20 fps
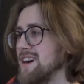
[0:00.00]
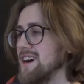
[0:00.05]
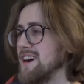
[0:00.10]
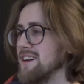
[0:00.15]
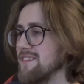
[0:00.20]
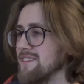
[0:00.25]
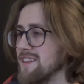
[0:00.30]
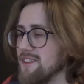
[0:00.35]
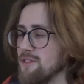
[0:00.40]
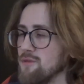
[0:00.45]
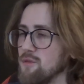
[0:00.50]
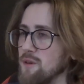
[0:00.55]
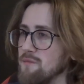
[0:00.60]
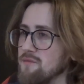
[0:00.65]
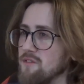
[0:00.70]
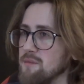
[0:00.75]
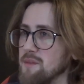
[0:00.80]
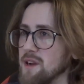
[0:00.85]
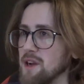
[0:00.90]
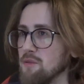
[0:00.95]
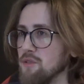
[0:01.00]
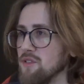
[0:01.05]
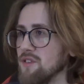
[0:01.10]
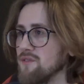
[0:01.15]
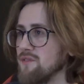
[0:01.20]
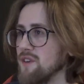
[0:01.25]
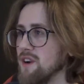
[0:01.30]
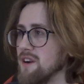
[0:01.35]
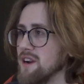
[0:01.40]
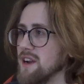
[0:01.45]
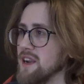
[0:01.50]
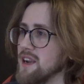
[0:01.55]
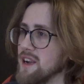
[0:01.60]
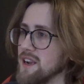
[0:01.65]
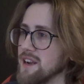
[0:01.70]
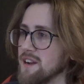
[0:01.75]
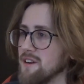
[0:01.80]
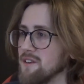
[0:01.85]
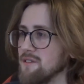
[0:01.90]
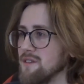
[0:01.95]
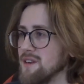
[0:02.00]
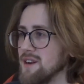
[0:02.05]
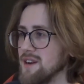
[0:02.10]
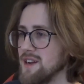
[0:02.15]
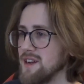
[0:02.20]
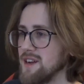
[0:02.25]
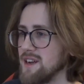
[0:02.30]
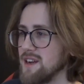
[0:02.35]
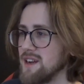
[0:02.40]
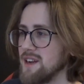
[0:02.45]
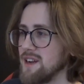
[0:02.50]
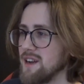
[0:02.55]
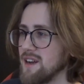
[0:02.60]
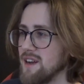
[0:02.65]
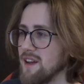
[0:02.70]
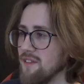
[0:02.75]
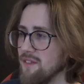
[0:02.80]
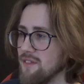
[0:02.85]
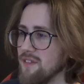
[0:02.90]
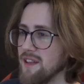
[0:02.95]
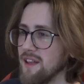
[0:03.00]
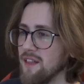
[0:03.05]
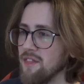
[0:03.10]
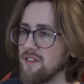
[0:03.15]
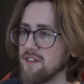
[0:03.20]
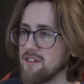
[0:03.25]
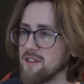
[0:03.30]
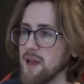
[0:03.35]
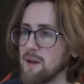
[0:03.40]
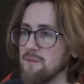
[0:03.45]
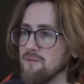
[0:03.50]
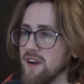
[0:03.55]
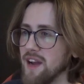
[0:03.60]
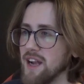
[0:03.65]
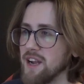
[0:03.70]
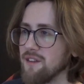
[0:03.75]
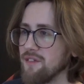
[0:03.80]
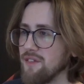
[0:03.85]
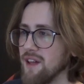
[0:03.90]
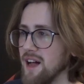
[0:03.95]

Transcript: And this one for me was a very, you know, in the same vein of